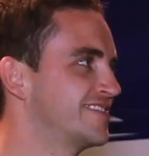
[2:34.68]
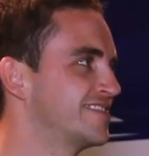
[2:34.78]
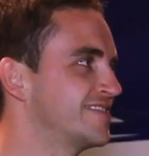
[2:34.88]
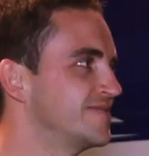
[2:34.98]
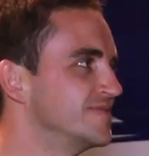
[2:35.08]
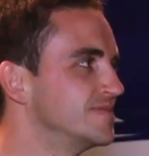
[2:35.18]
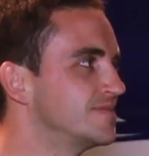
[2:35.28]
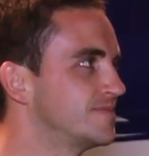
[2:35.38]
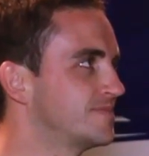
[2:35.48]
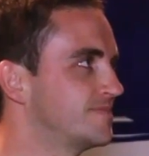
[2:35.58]

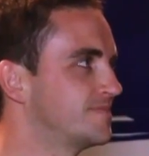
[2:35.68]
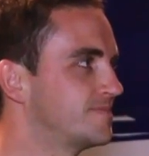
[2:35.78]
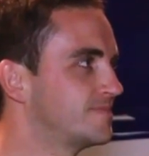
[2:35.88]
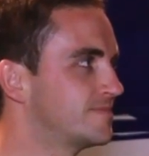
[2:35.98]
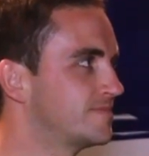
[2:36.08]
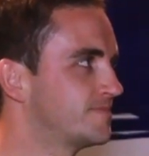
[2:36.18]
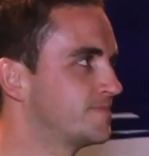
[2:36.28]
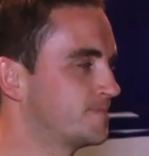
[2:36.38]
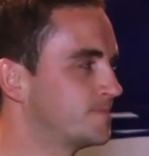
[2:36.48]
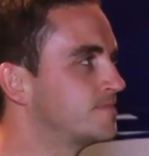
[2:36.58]

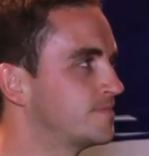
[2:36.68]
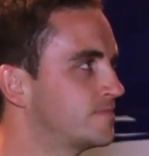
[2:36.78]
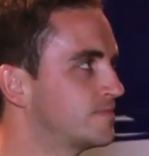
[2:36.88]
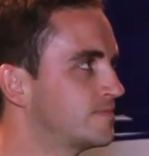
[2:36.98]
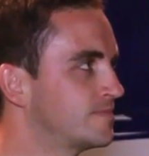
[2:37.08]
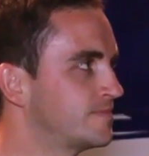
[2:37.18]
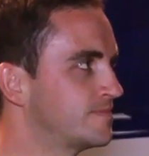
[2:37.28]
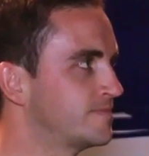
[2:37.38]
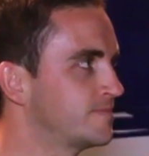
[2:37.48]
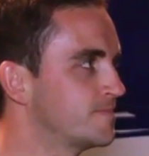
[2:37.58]

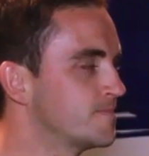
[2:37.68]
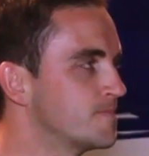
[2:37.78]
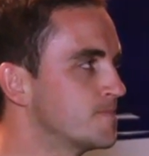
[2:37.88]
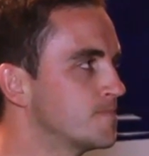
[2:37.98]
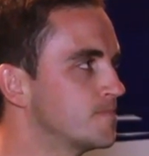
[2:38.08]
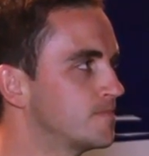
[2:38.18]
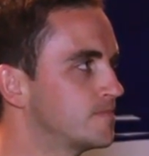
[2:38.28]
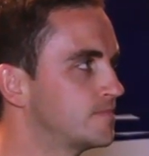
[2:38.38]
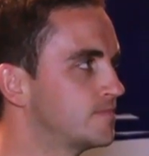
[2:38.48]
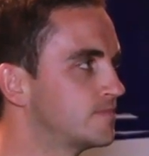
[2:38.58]

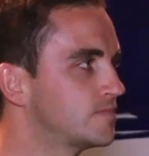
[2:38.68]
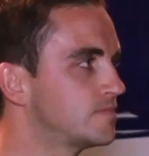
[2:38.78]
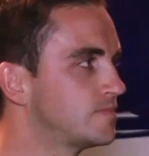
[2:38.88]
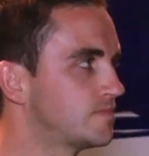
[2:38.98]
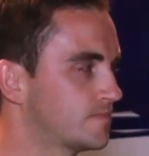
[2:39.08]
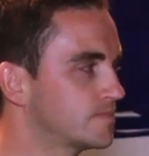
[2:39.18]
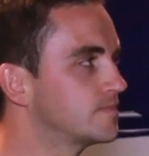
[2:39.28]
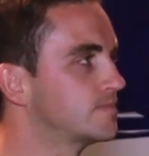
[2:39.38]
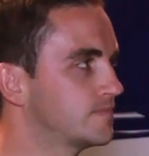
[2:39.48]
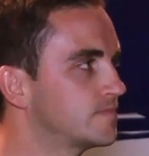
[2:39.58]

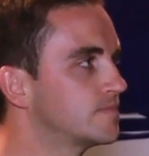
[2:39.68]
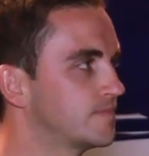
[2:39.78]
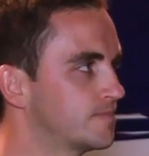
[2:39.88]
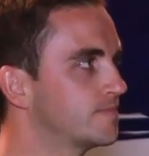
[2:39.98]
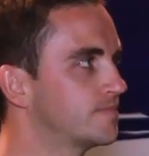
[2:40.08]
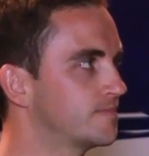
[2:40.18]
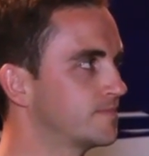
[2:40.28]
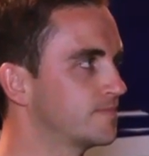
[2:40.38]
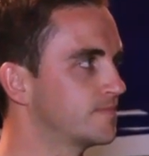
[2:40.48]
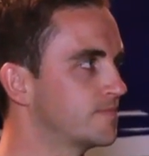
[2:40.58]

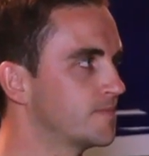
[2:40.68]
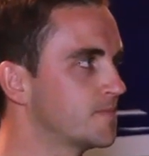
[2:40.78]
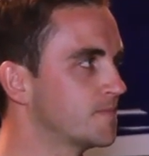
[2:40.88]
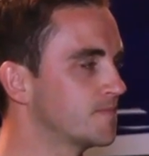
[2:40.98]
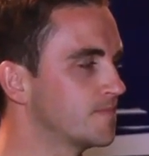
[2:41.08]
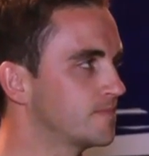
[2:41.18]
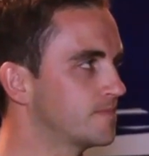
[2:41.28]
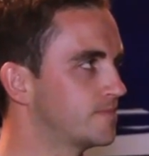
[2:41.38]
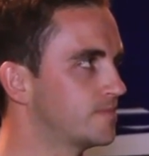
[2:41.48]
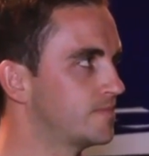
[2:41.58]

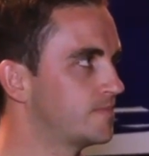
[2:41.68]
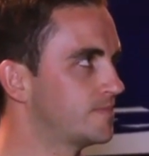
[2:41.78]
(not speaking)